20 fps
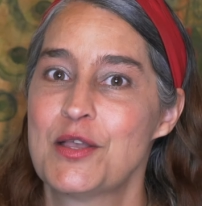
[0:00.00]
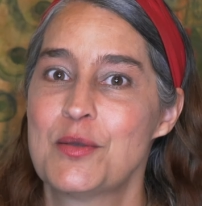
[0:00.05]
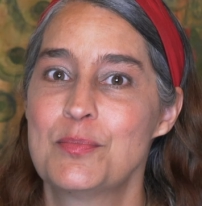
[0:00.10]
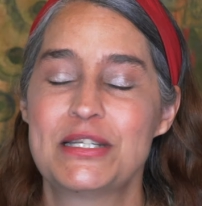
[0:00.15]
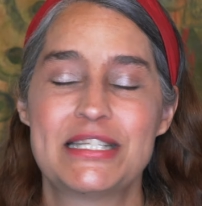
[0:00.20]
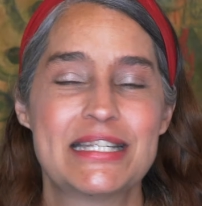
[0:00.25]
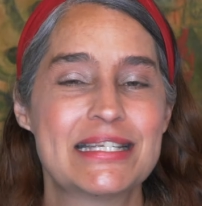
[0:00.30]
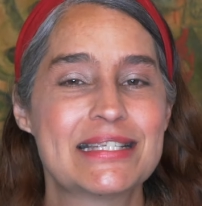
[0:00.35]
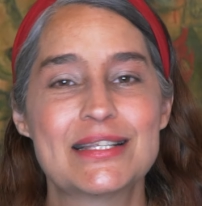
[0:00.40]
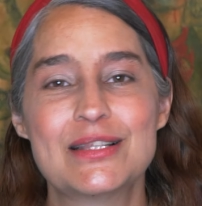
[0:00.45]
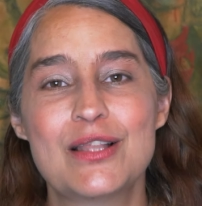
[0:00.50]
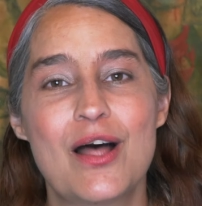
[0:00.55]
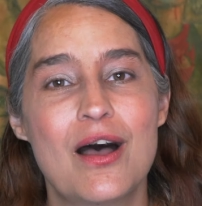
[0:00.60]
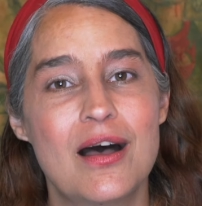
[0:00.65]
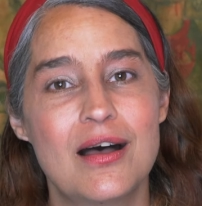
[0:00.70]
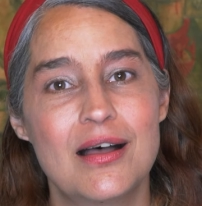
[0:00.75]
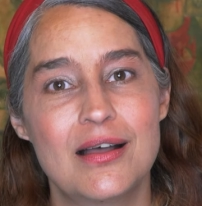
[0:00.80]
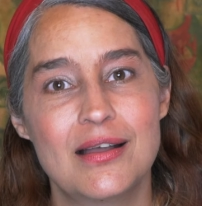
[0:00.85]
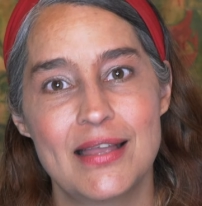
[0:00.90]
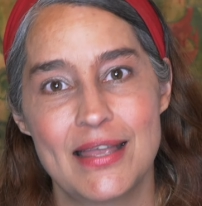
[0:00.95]
But does
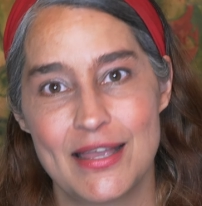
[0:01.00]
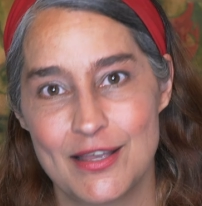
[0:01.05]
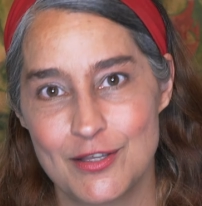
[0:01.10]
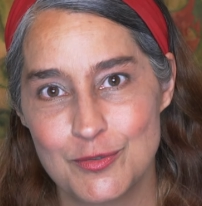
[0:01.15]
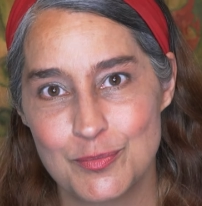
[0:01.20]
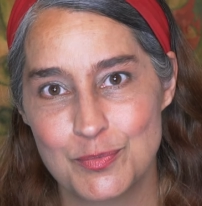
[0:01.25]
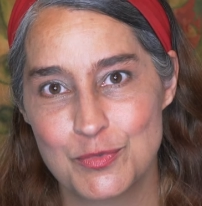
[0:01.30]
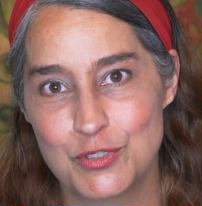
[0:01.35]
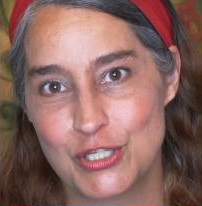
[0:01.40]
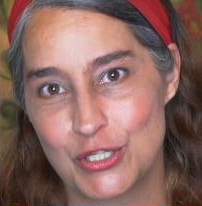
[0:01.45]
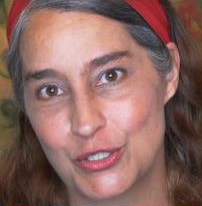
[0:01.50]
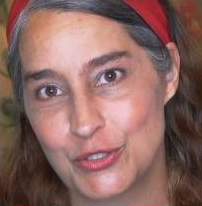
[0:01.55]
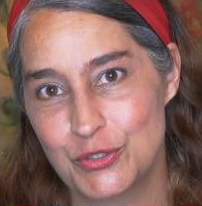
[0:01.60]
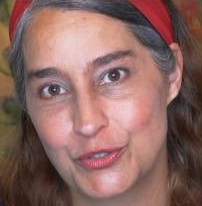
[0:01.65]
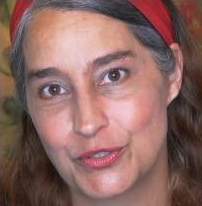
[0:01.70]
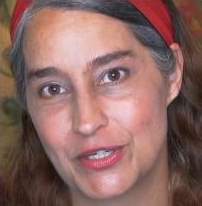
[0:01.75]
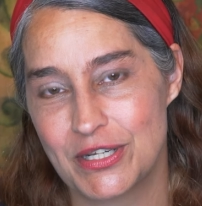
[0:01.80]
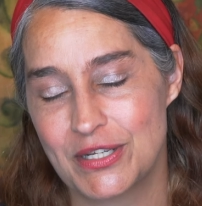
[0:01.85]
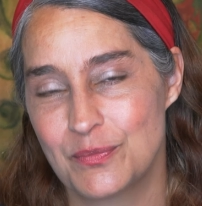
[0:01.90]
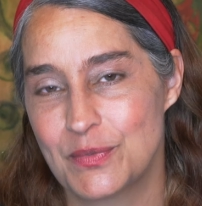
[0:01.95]
law help
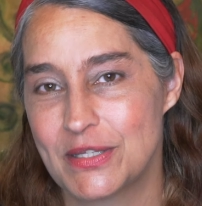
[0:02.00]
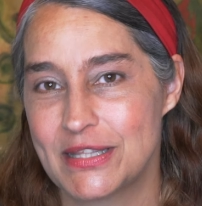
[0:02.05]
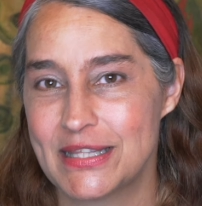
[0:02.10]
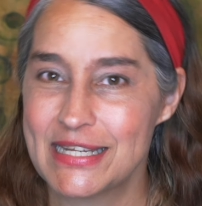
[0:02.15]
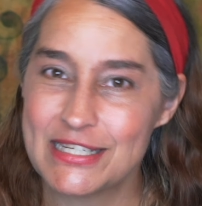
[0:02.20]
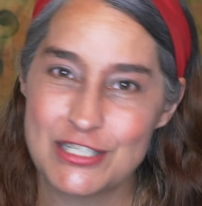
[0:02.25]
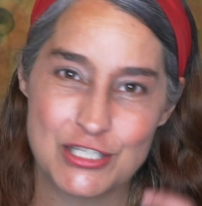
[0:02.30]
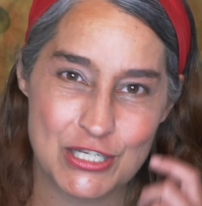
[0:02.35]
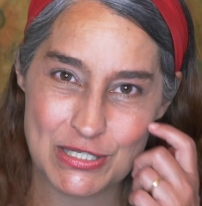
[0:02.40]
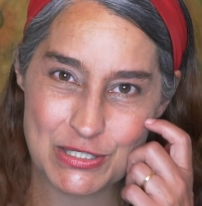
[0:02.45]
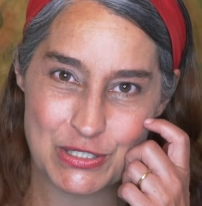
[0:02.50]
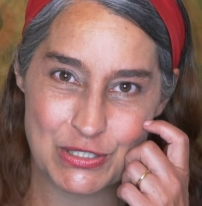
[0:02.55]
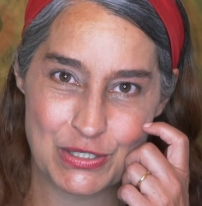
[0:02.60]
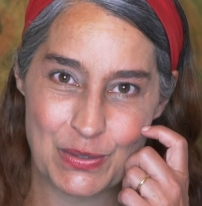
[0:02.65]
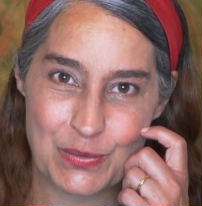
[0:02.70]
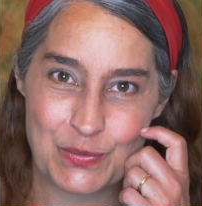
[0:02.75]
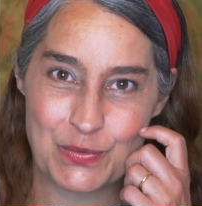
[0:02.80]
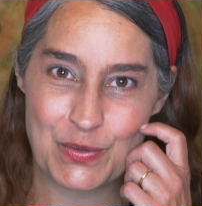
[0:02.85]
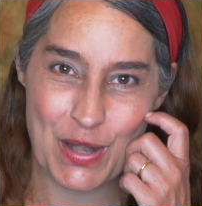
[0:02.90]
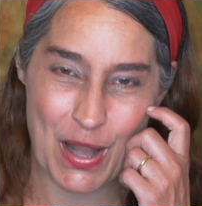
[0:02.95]
children when they just
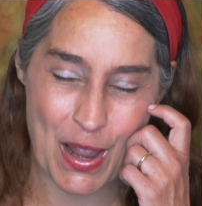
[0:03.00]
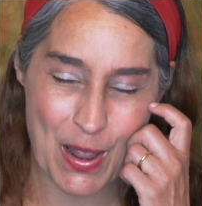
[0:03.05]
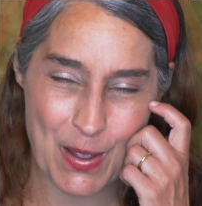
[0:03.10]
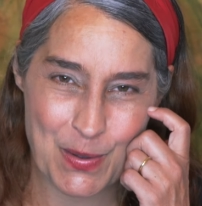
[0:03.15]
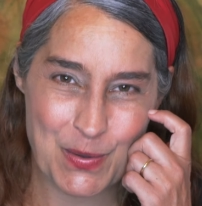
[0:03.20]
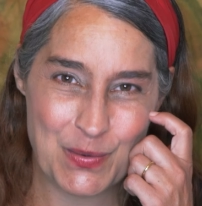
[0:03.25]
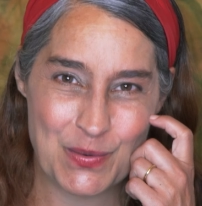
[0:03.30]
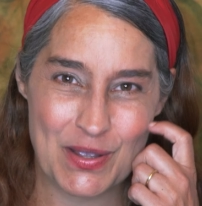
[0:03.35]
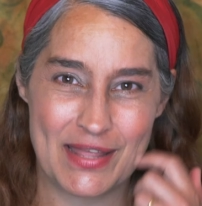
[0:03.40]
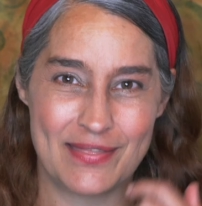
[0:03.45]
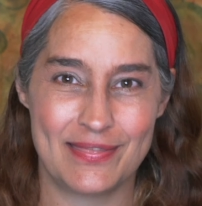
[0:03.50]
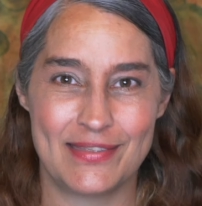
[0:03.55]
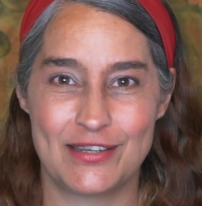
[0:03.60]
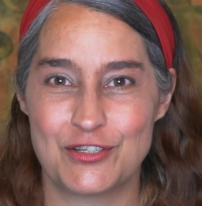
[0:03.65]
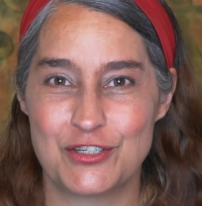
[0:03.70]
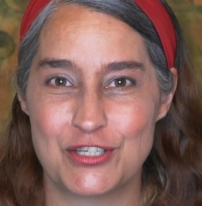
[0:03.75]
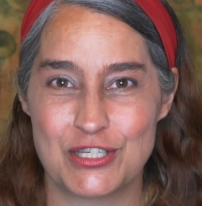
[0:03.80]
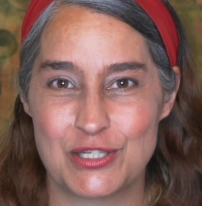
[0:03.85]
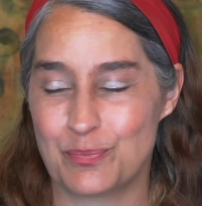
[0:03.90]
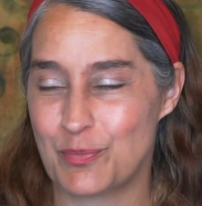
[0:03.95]
don't know and they're
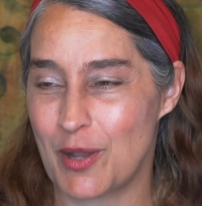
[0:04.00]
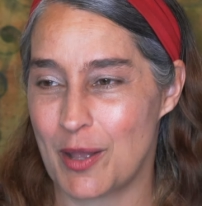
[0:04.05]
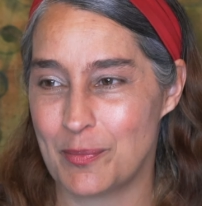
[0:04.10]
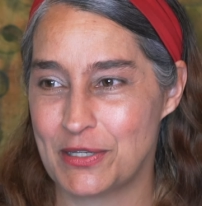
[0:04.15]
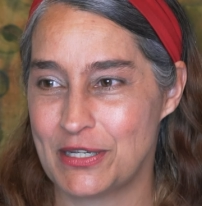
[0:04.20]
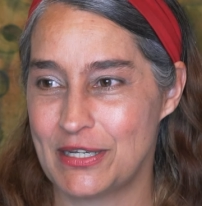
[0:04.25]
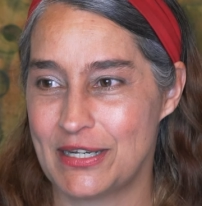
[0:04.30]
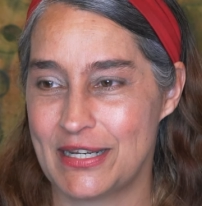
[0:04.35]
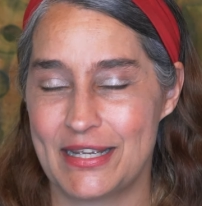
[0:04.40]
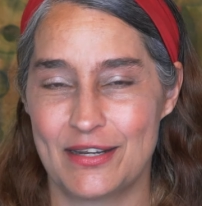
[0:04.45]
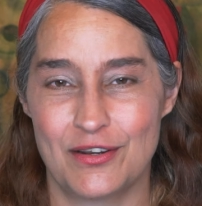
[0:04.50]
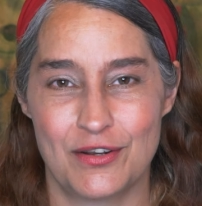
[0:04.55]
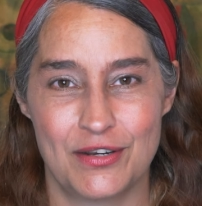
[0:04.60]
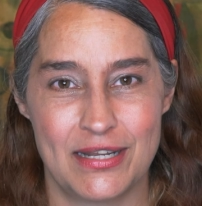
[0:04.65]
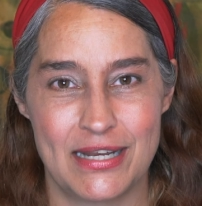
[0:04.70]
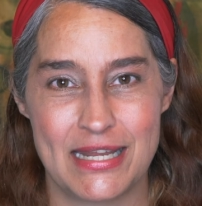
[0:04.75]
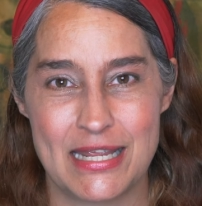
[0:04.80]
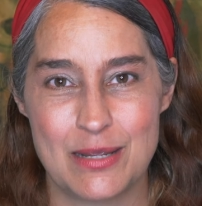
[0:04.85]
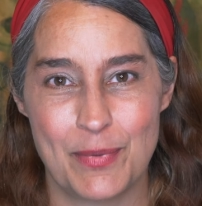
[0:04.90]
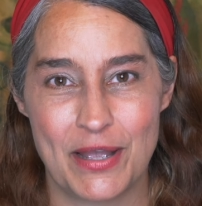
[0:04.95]
just probably going to get on
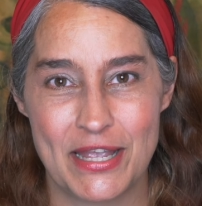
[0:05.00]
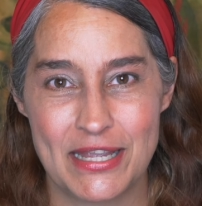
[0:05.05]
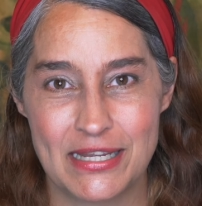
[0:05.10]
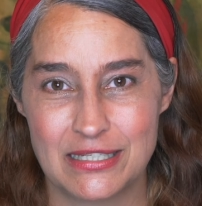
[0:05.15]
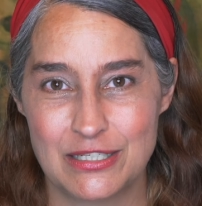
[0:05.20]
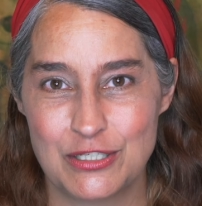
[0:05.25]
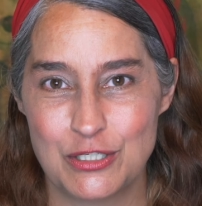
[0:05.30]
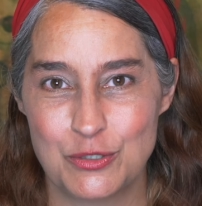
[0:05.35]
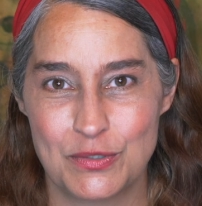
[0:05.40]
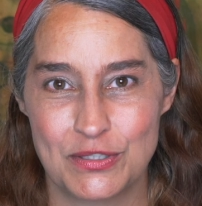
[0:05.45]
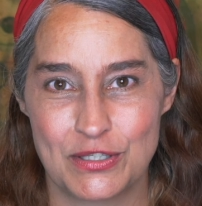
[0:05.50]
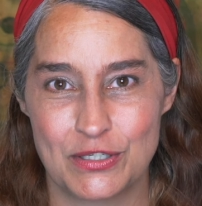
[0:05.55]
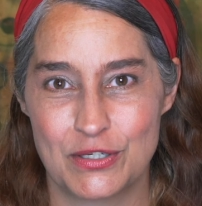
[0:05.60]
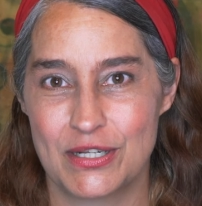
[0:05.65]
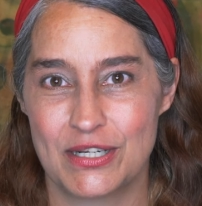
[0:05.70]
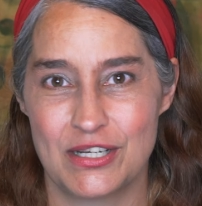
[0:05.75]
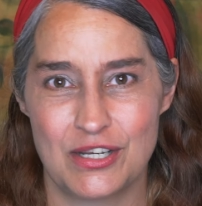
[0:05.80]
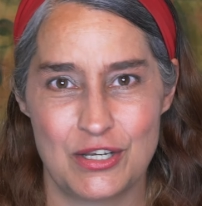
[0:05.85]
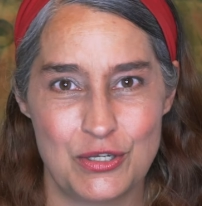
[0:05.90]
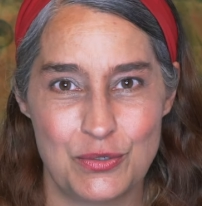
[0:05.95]
an e bike and do what they're
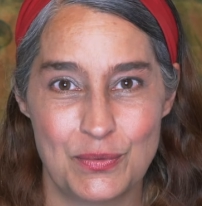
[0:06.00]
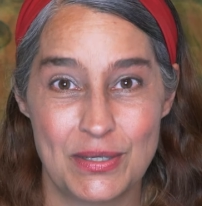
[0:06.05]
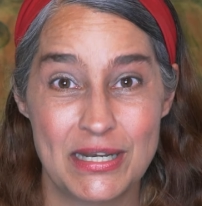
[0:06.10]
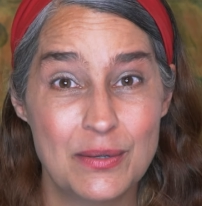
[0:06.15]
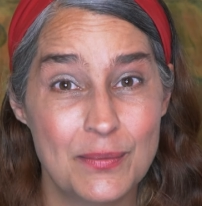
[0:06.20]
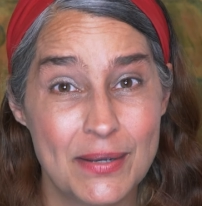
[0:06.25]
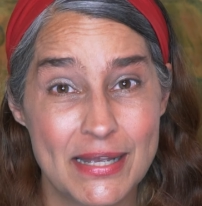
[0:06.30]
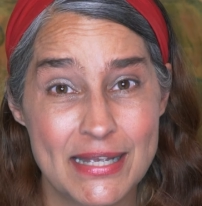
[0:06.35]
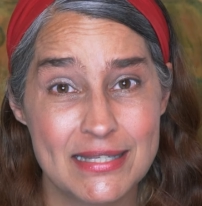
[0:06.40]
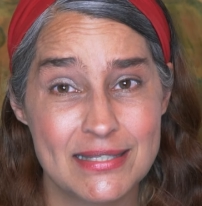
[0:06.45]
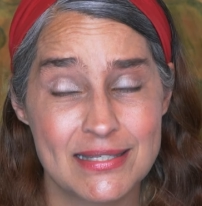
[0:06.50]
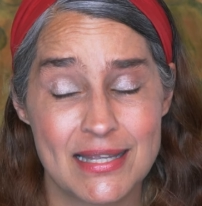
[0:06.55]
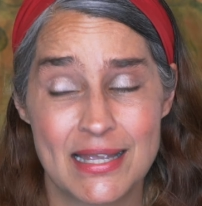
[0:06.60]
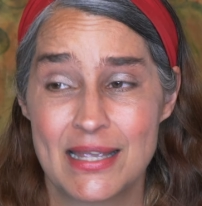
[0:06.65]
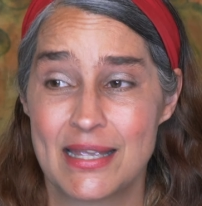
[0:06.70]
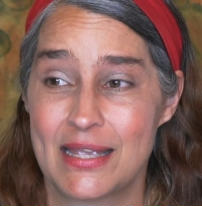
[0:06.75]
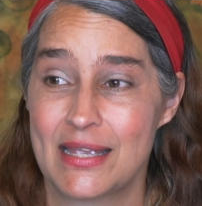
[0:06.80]
going to do, anyways?